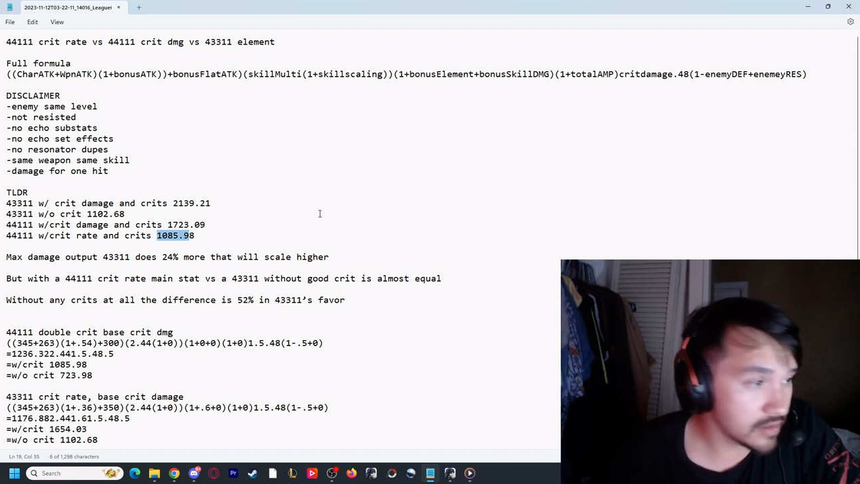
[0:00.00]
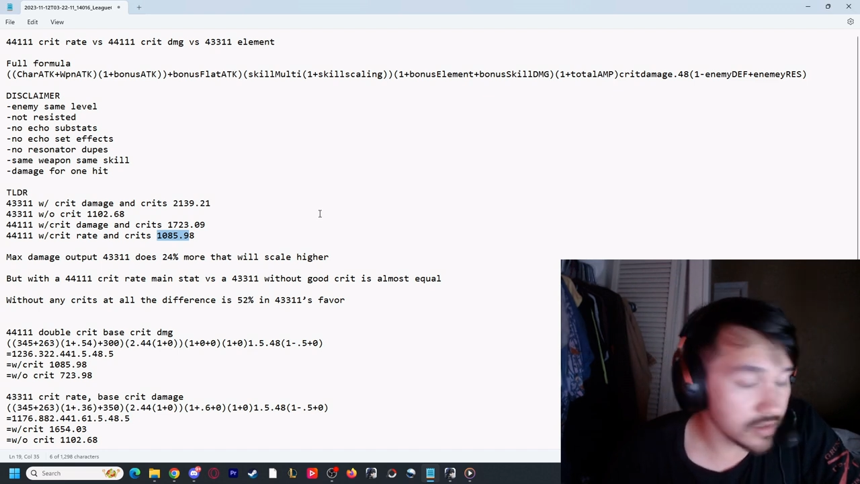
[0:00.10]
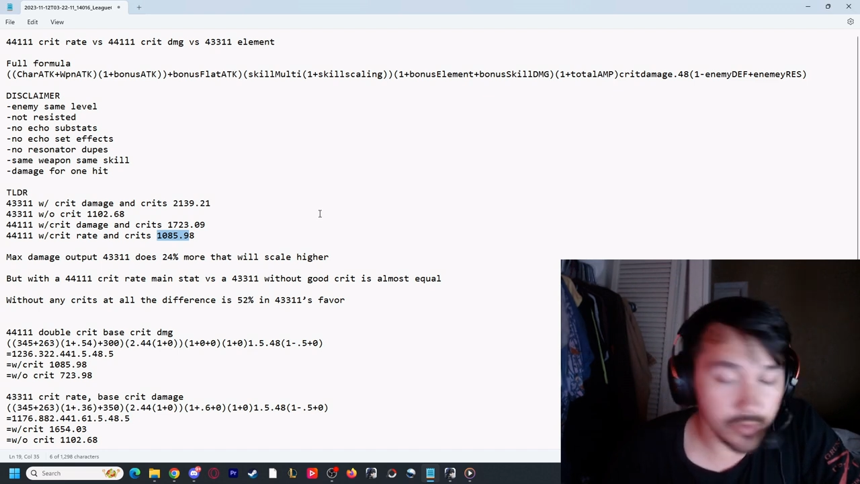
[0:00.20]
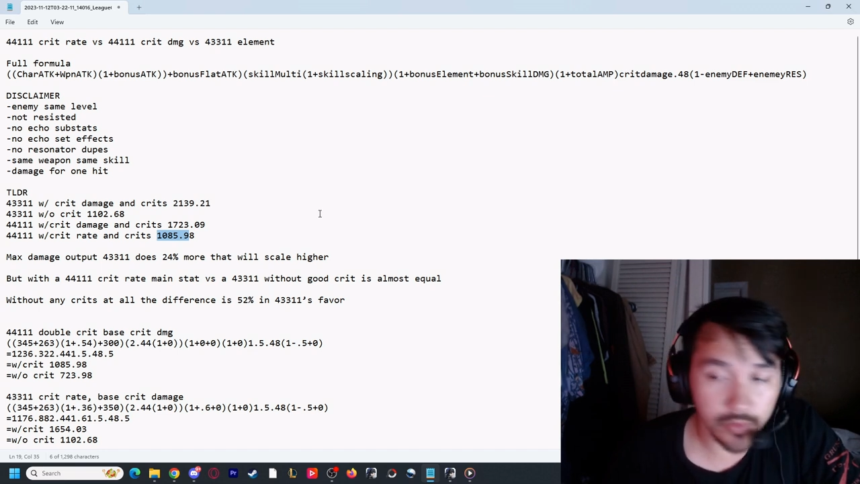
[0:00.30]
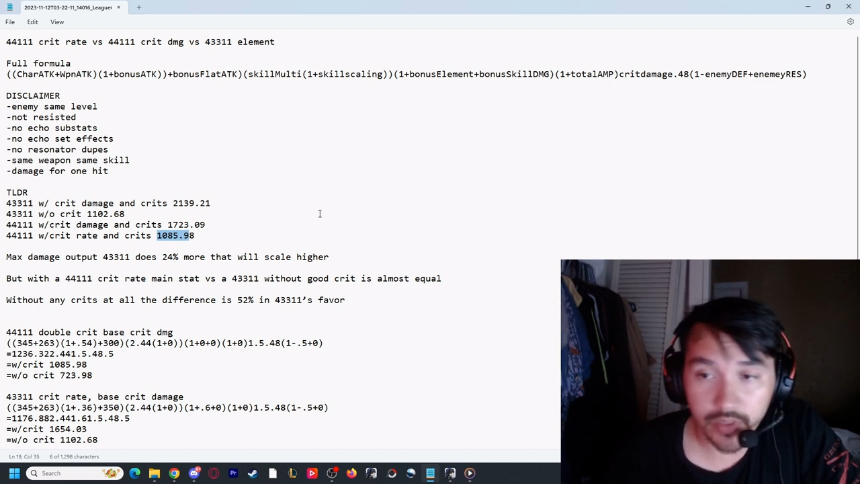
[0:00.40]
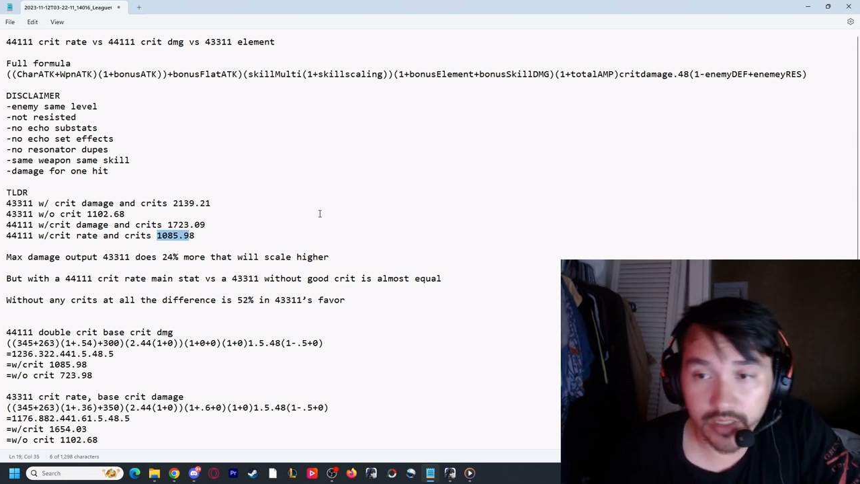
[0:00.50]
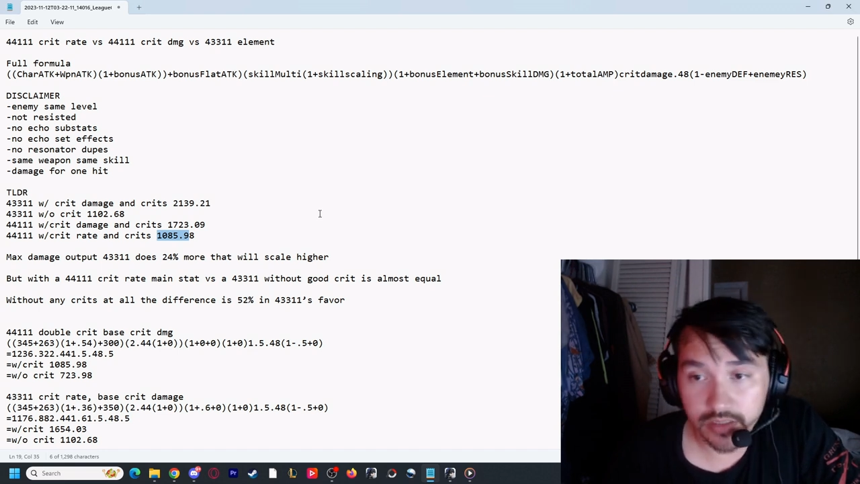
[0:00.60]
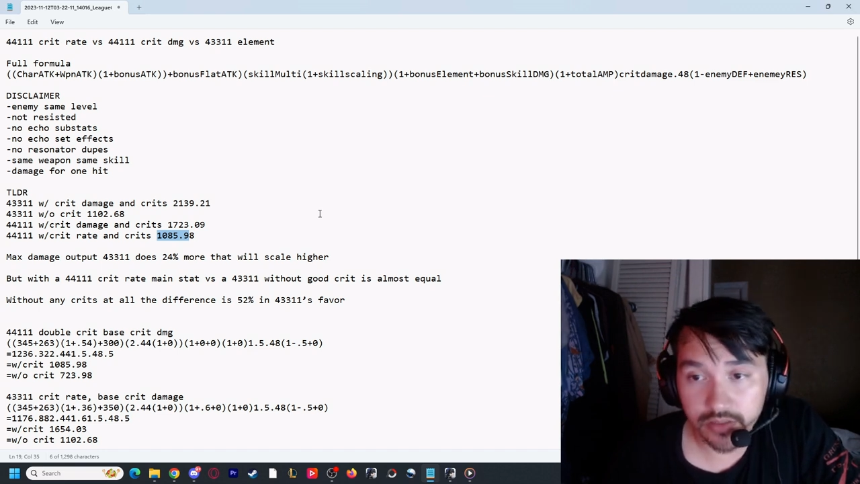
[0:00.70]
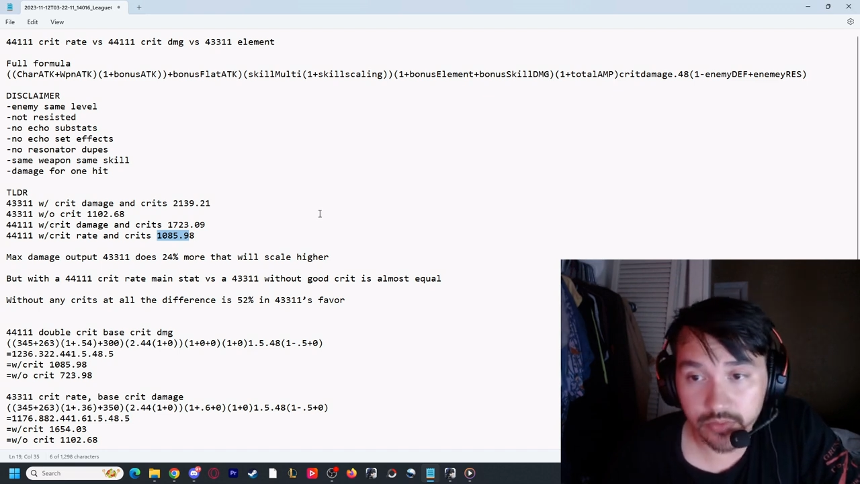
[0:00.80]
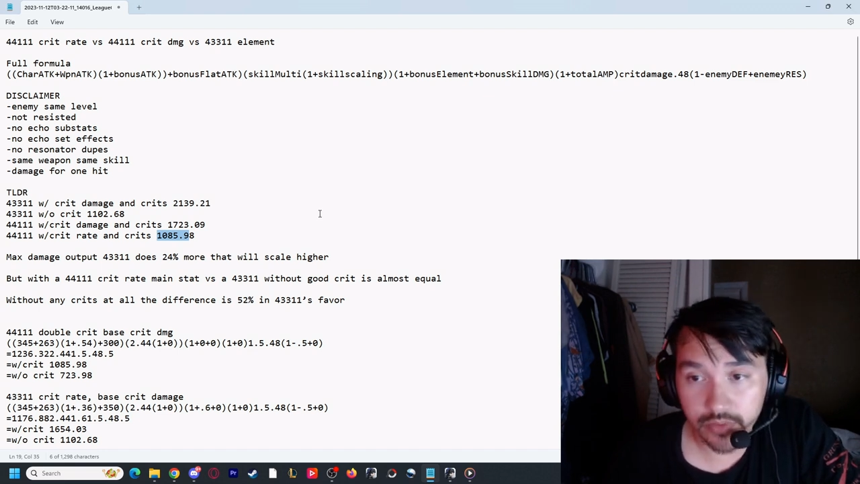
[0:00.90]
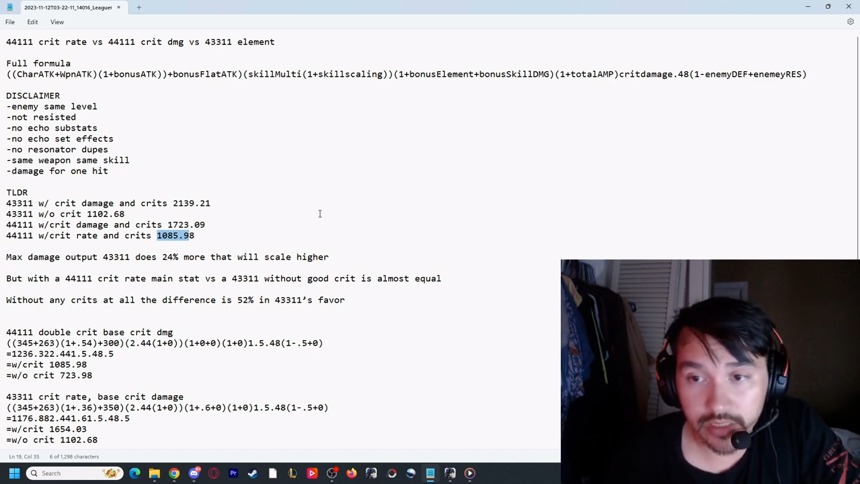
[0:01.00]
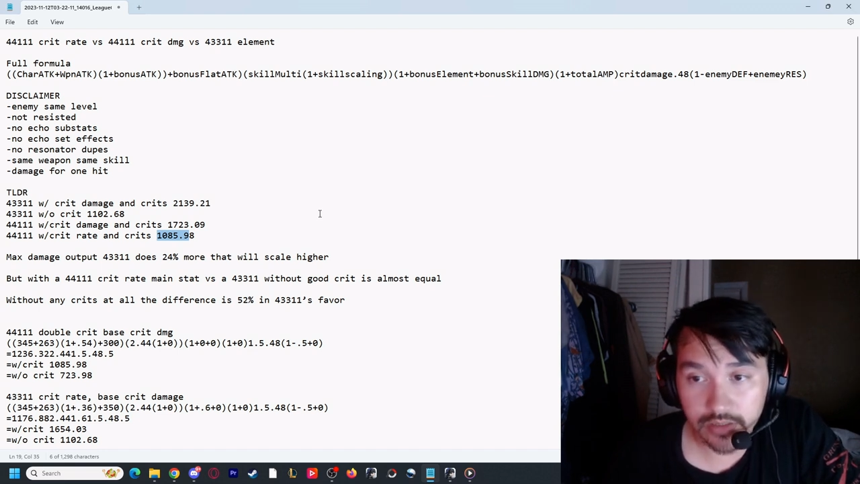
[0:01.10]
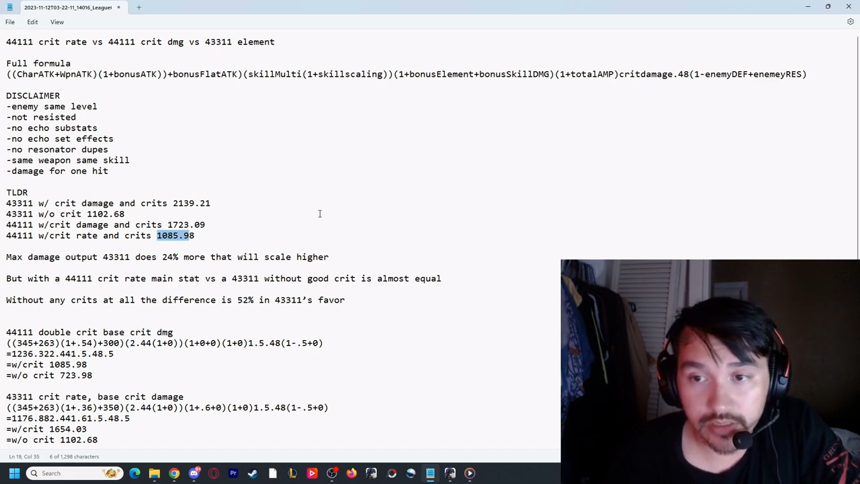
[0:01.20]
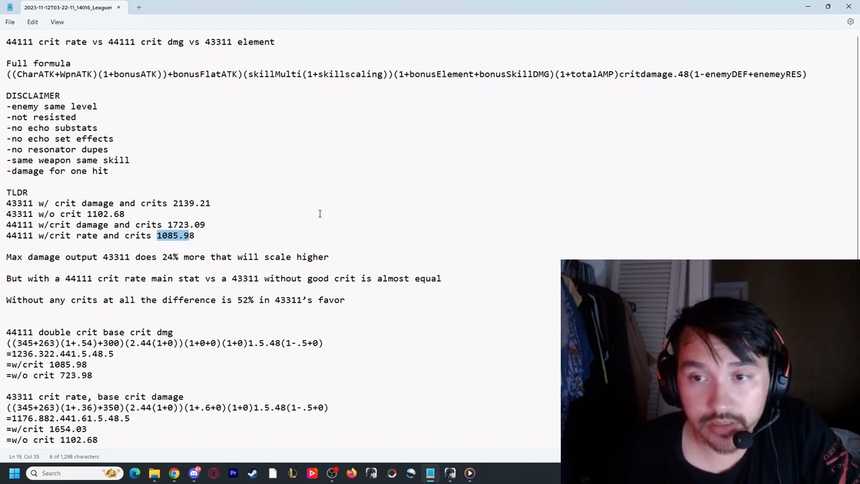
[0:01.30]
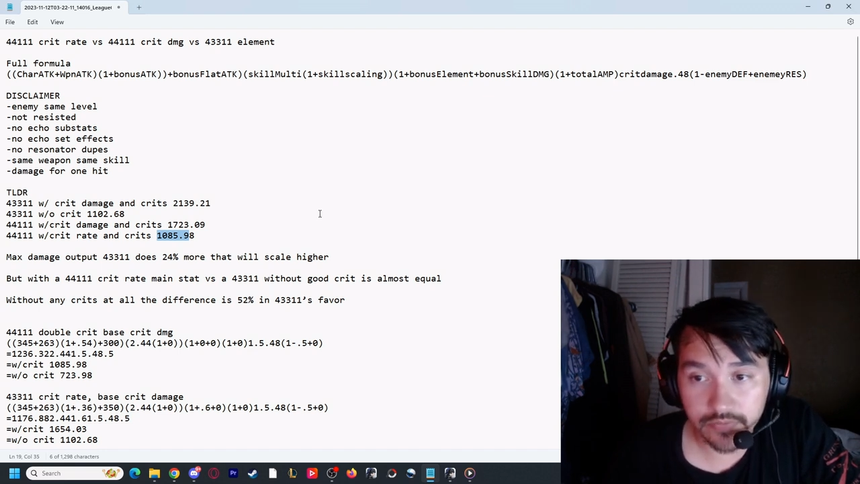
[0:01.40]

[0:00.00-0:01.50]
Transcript: Keep in mind this is without set